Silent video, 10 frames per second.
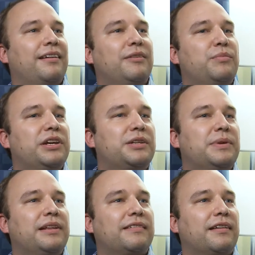In
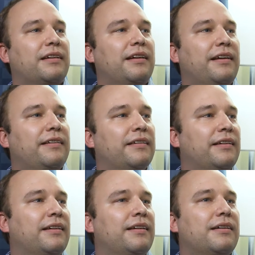PHP, that's not the case.
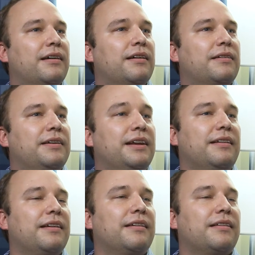
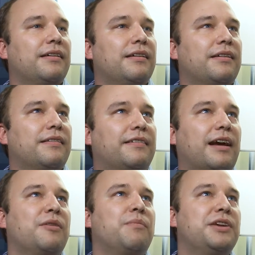The
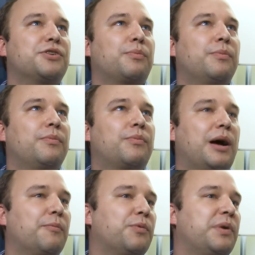second major
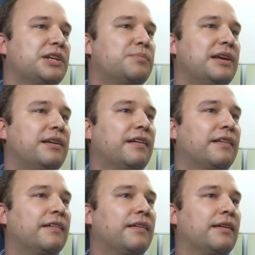problem with PHP
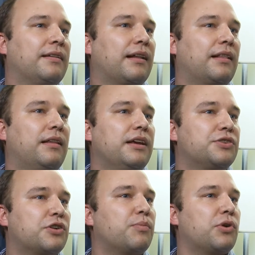is that the
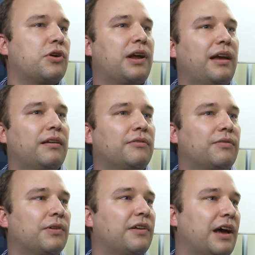interpreter can't
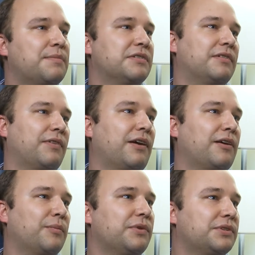infer the types of the
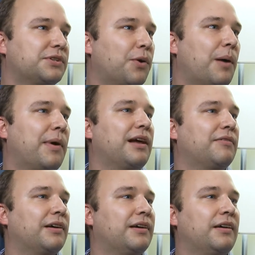variables. So I might
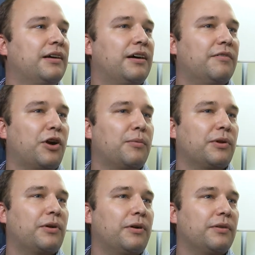have a
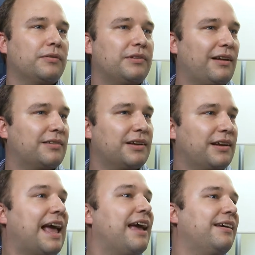variable called
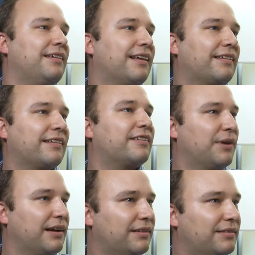$a that's a
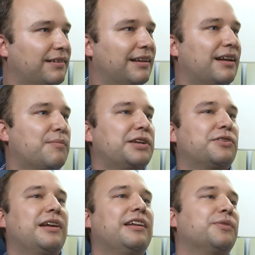string, and I might
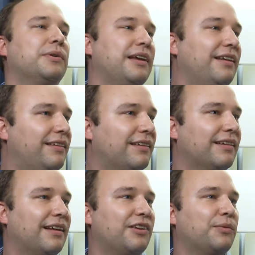turn it into an int
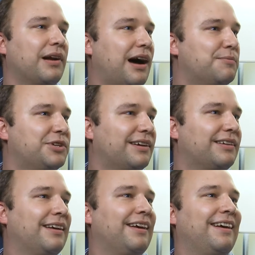and then into an
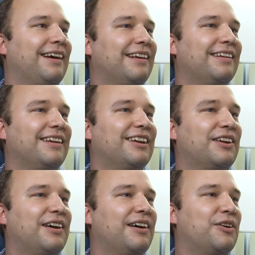object, and then
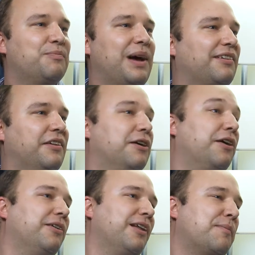back to
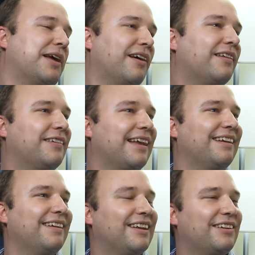null. I might unset
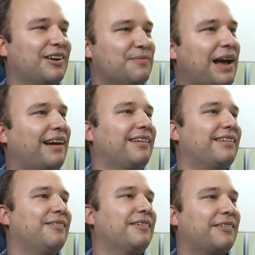it and then turn it back
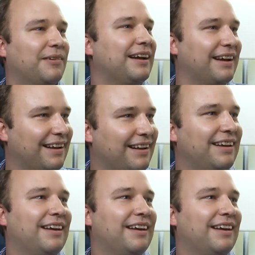into a string again.